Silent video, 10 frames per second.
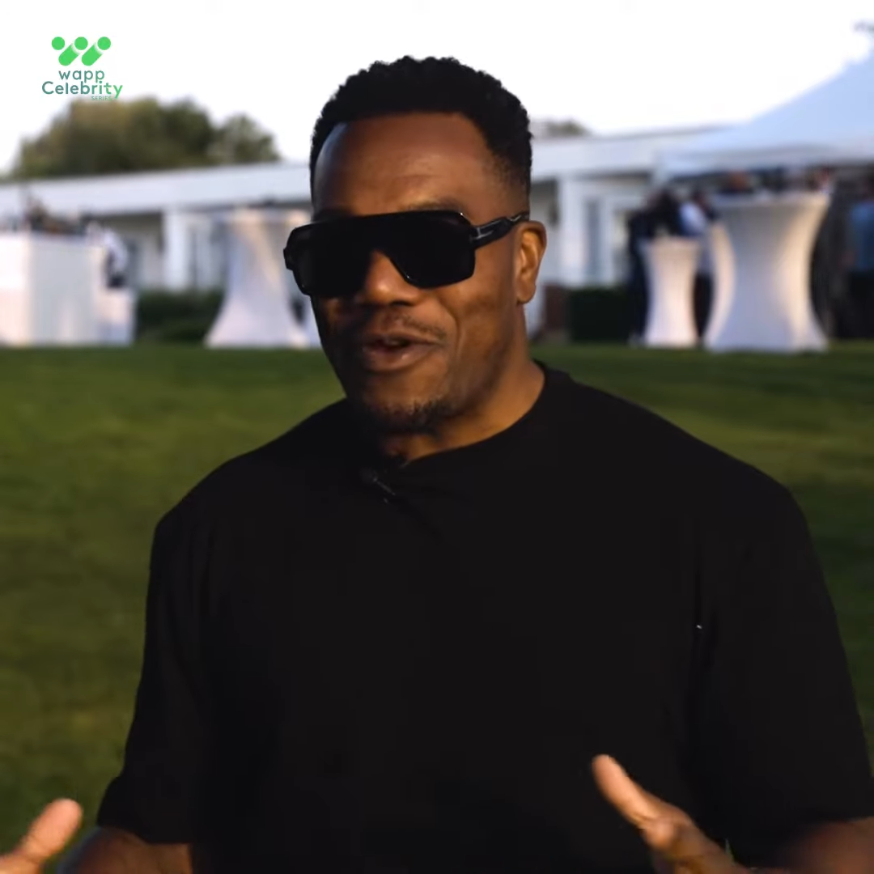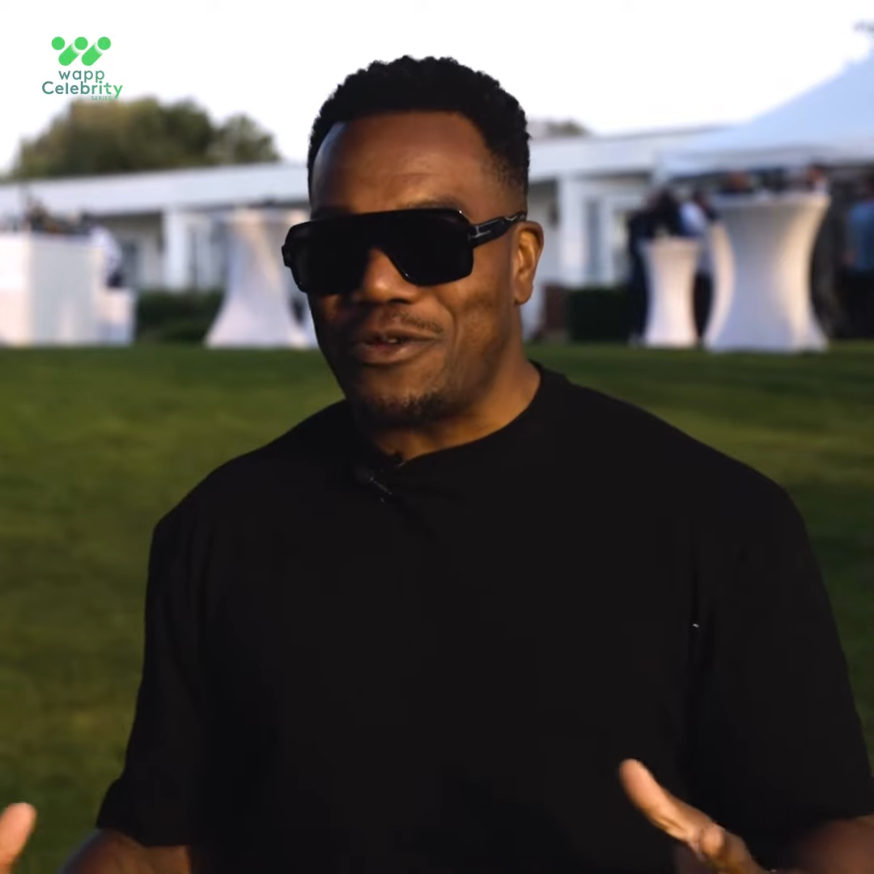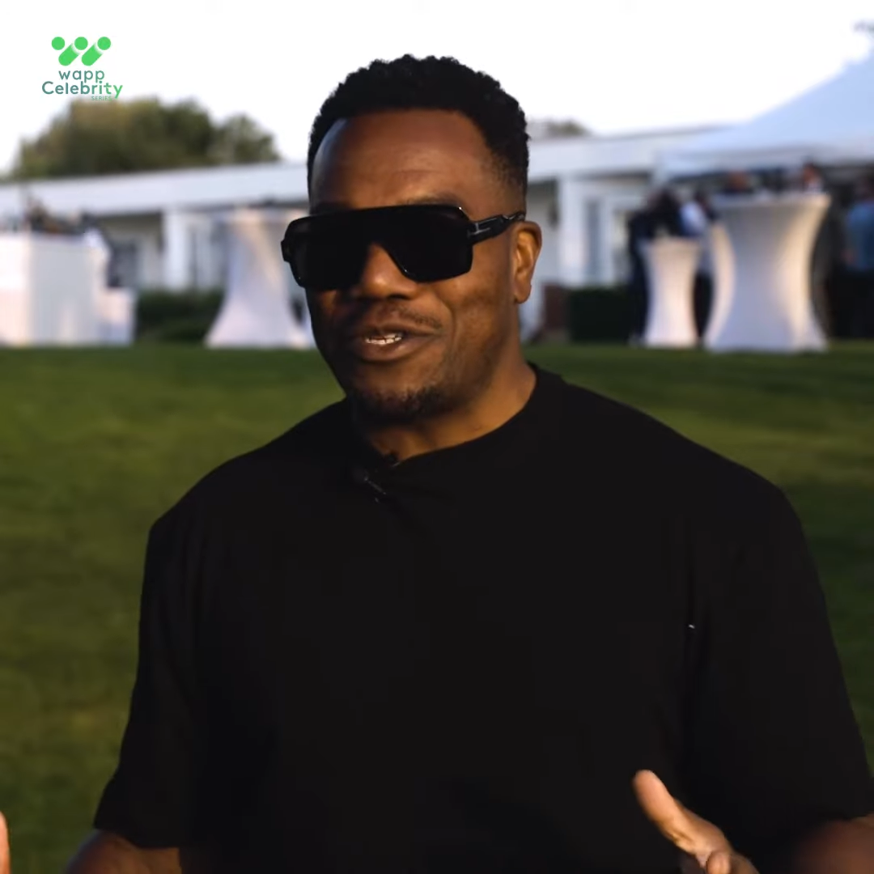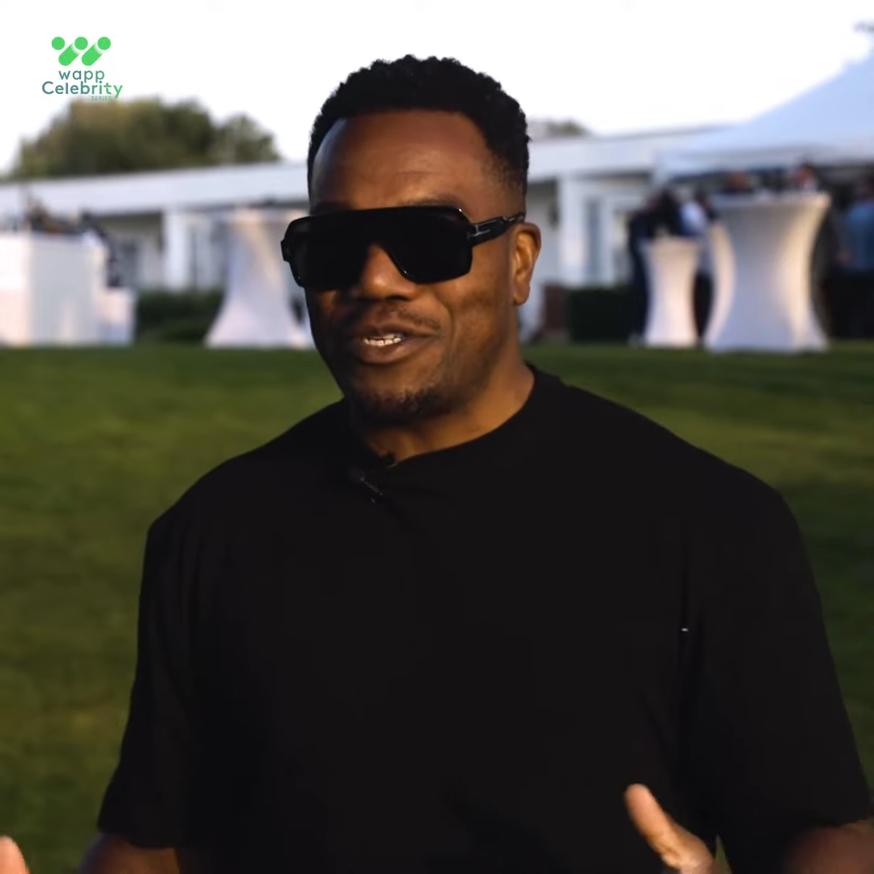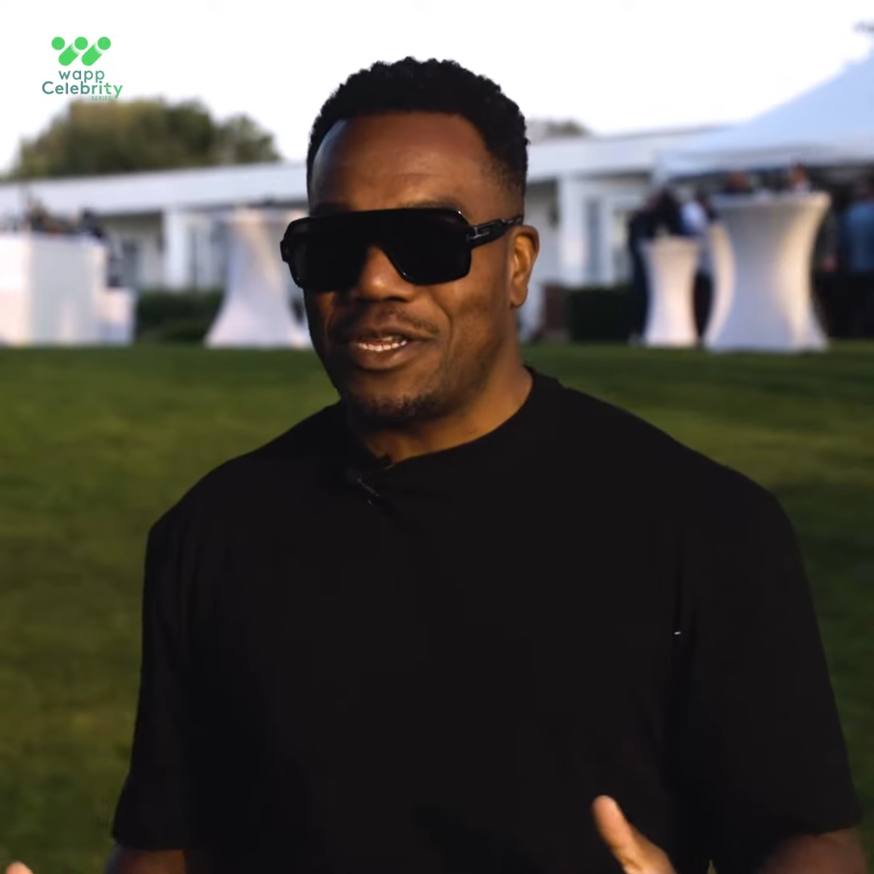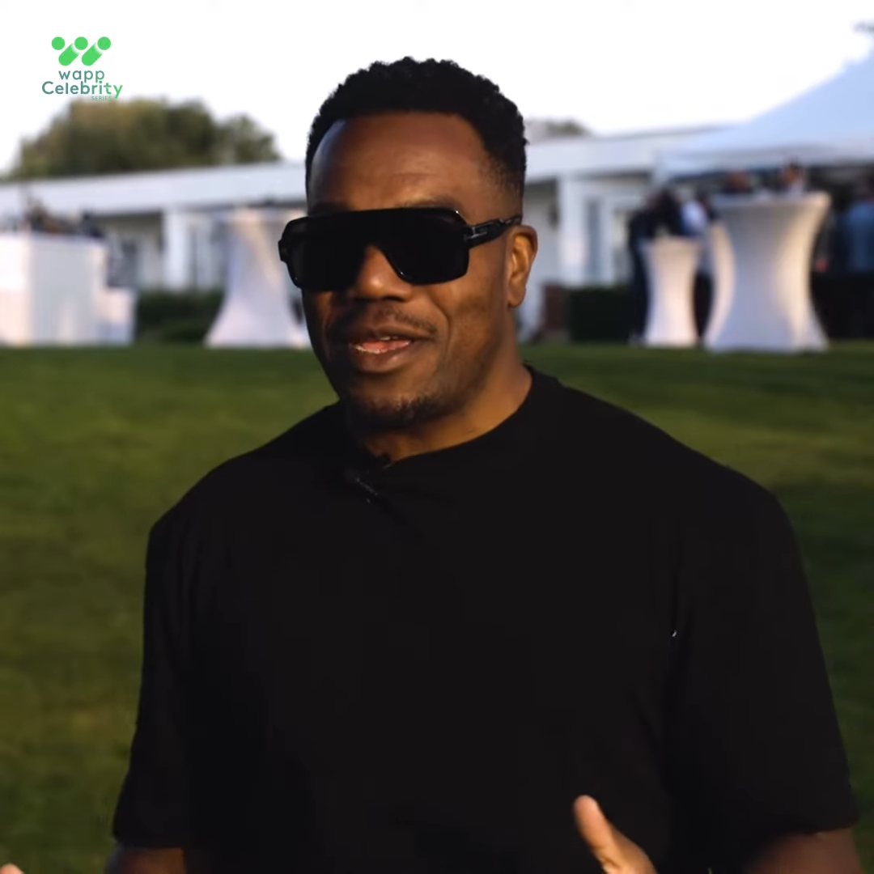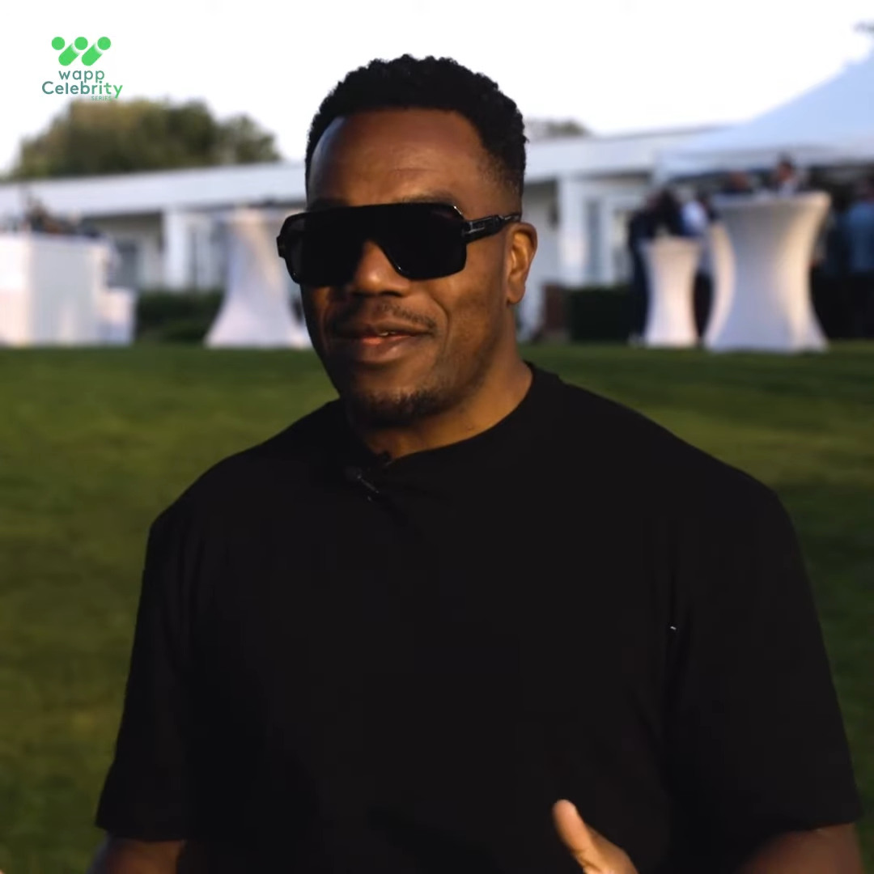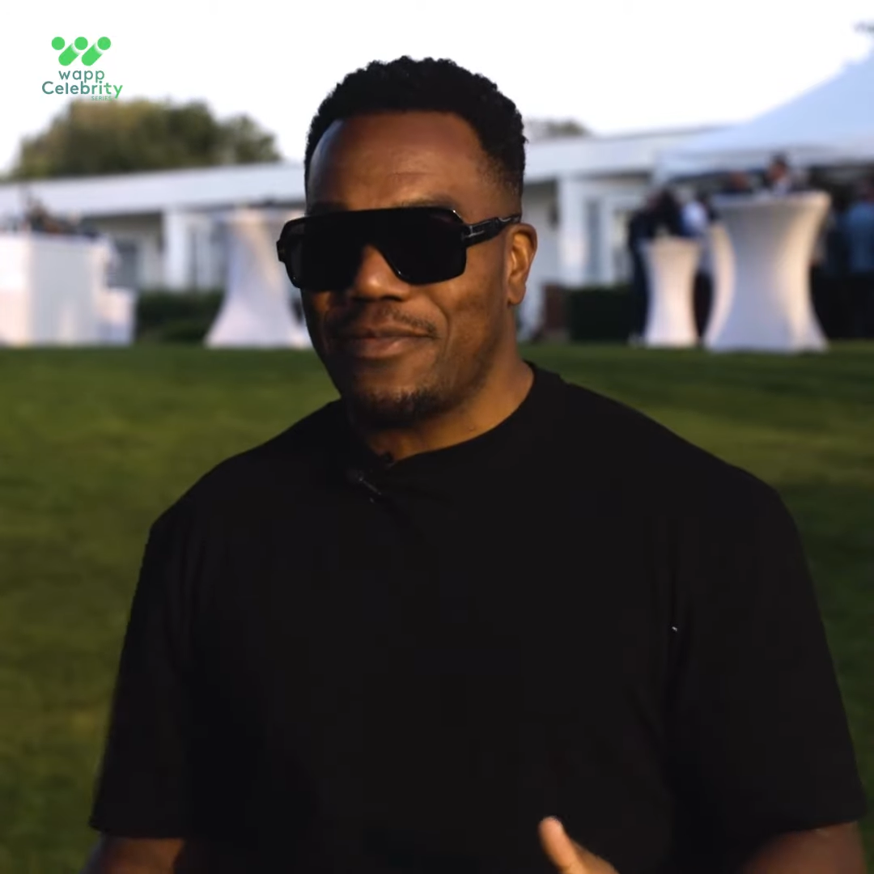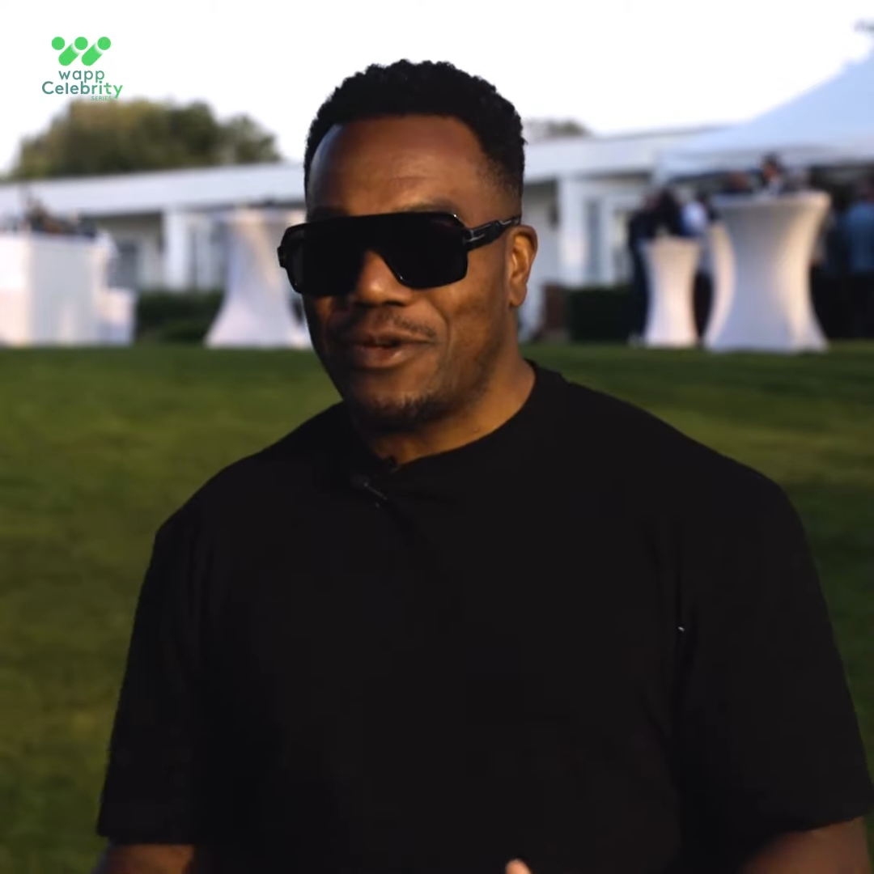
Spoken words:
approach this year